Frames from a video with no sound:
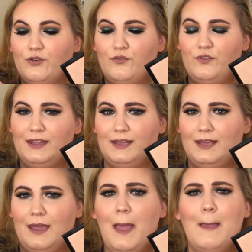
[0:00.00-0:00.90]

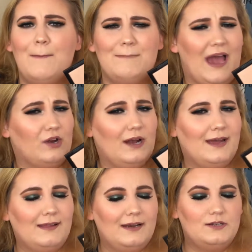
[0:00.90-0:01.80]
feeling powder
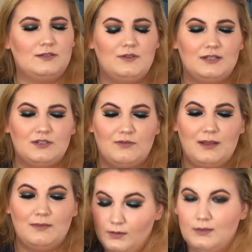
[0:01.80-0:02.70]
highlighters, if you guys know what
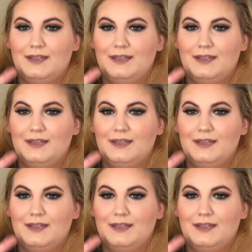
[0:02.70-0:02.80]
I mean.